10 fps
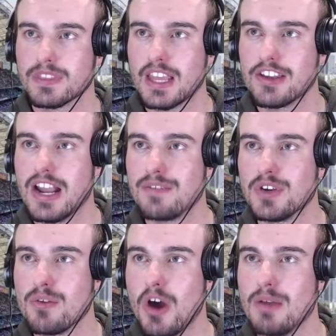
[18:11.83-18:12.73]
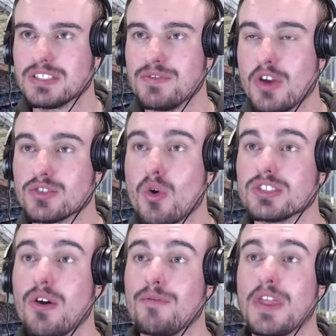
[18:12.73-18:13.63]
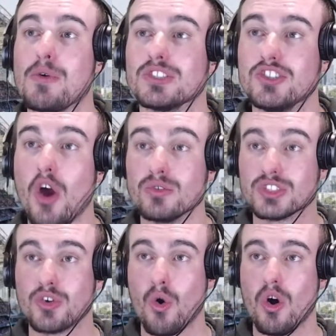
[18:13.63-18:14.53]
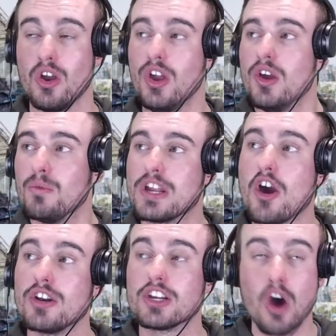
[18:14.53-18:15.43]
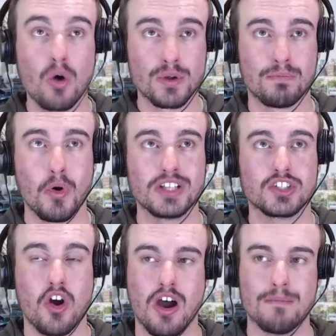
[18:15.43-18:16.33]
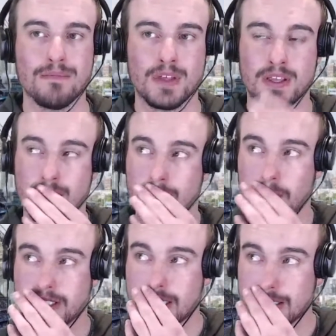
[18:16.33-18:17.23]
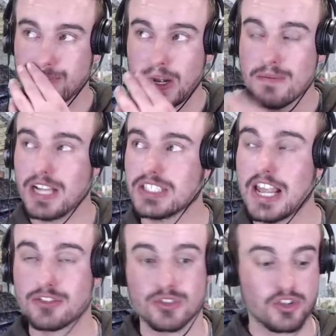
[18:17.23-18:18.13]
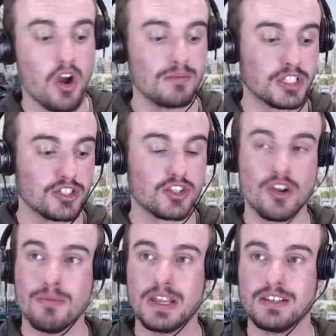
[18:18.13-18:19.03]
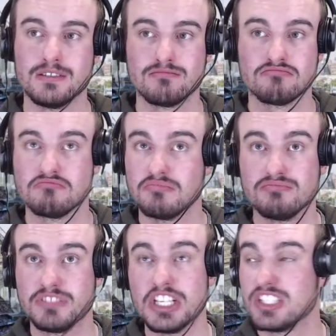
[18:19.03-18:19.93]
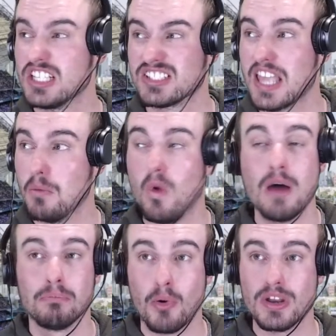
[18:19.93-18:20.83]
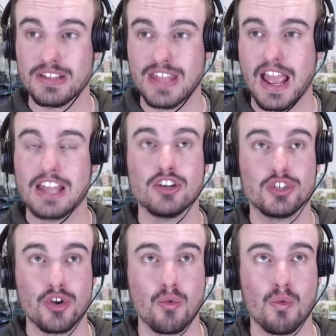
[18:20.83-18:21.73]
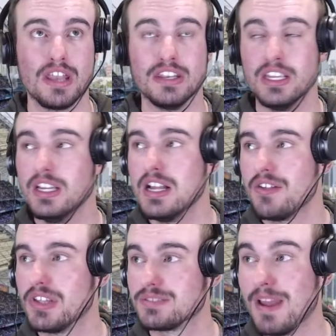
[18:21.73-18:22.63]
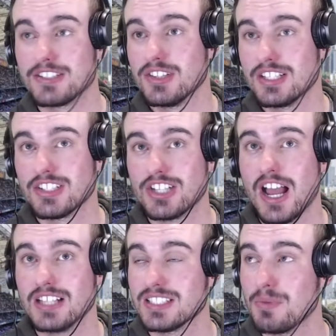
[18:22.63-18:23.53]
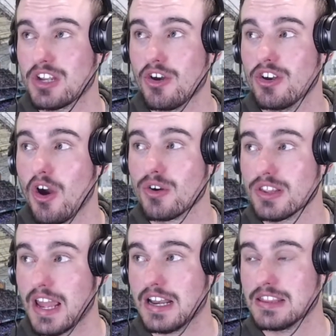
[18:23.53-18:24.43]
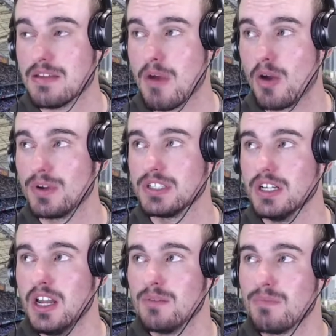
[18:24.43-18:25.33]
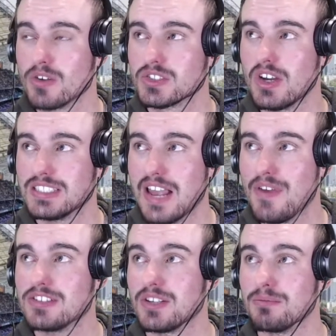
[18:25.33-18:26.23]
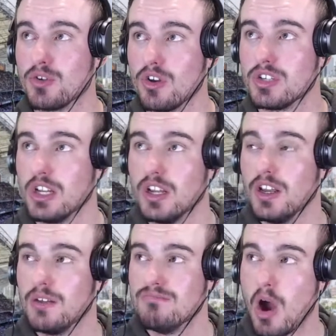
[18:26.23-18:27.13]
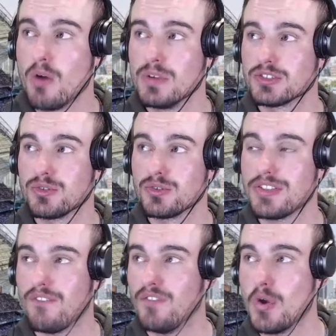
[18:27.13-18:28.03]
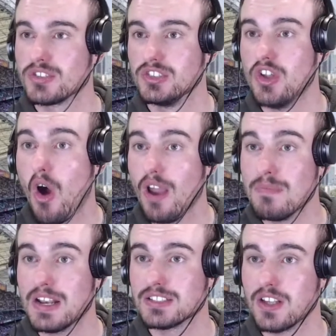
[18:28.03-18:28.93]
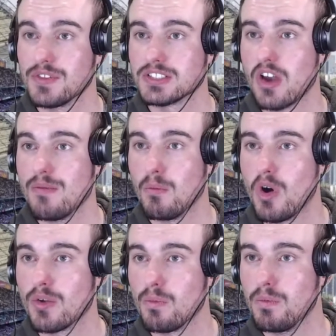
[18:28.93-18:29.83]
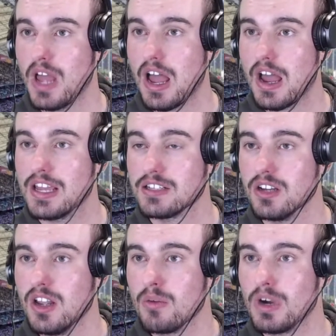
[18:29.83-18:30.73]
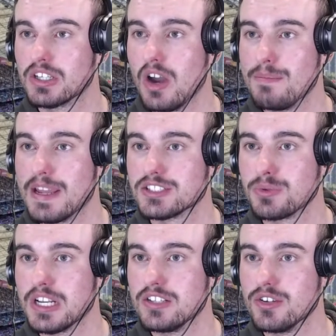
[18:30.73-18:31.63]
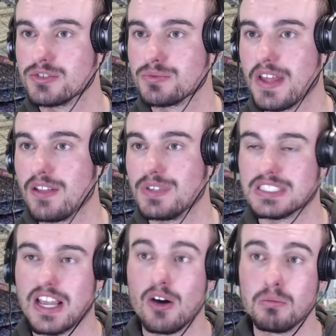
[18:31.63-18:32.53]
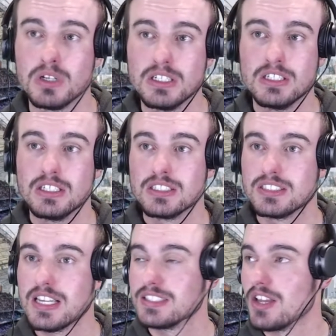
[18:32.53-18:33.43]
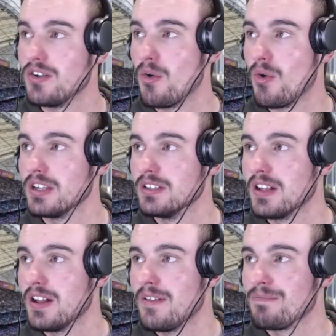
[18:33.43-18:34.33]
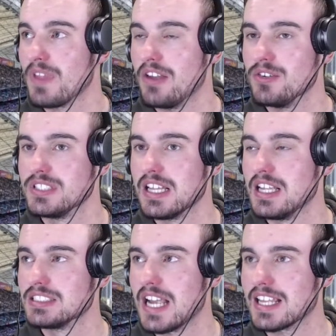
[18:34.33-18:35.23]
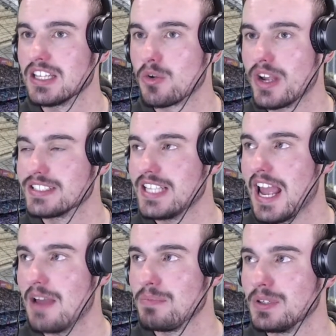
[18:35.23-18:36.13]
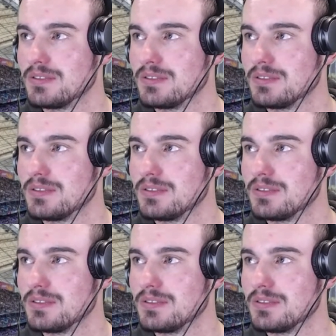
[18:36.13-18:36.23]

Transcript: Good afternoon, what happens if no score? So if there was no score, we go to golden point time, which is pretty much extra time to determine, you just get 1 point in that and you do win this match. And there's a chance that we could go to that at the moment. Both sides have had some good moments throughout the first 9 minutes of this. I haven't wanted it. One guy beats 20 dudes with Elephant's help, says Hanoi. Now New Zealand taking the quick tap.